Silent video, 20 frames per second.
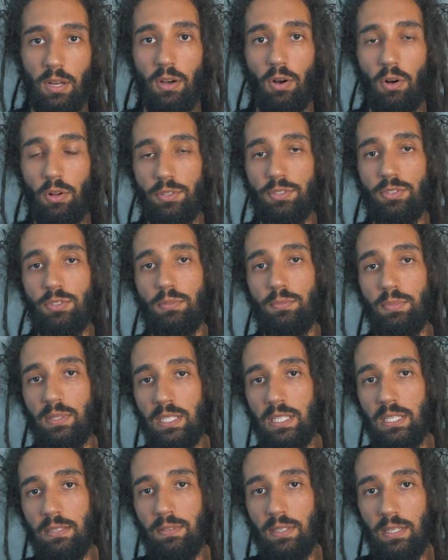also
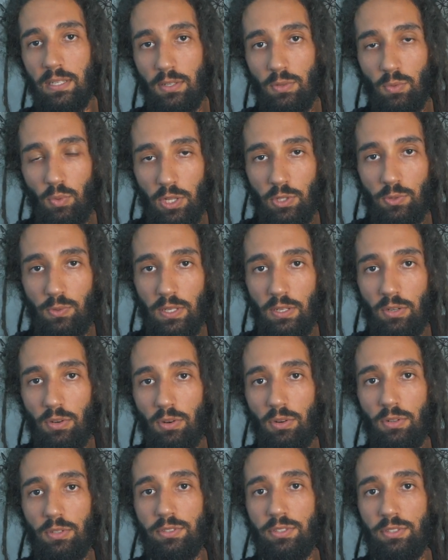believe in what we
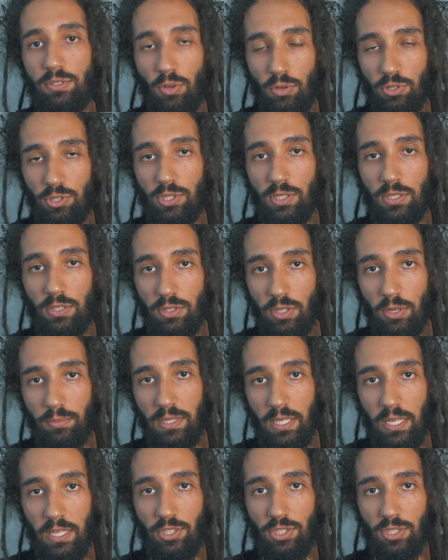call social
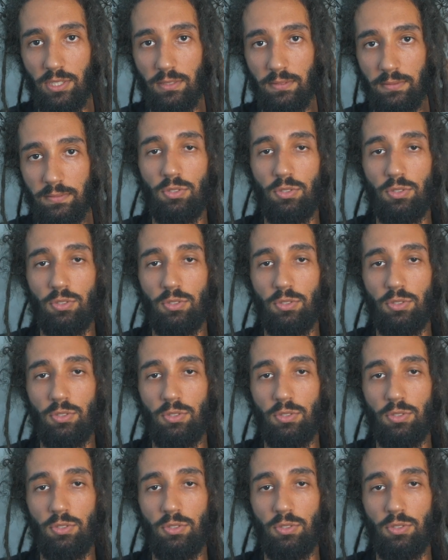domination.